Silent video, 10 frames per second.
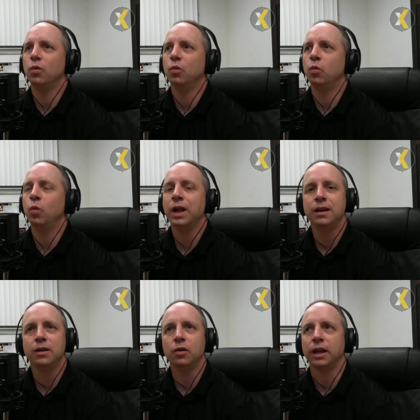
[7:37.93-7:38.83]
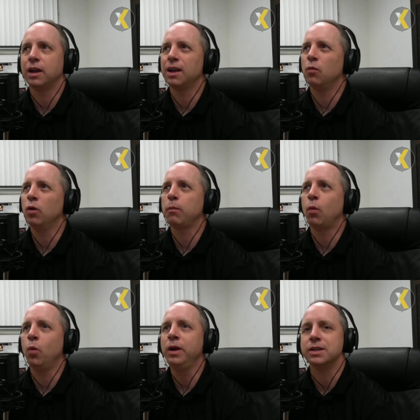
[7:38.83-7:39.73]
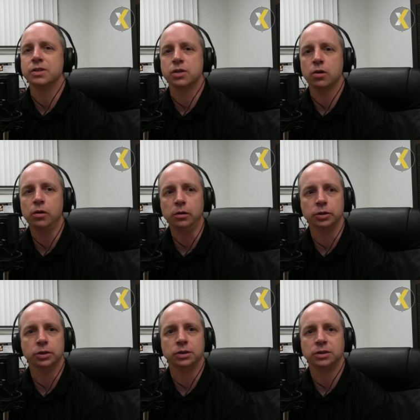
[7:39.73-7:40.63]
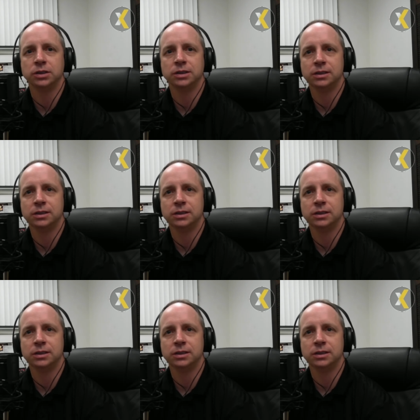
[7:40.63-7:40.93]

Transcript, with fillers: when like at what point does it all just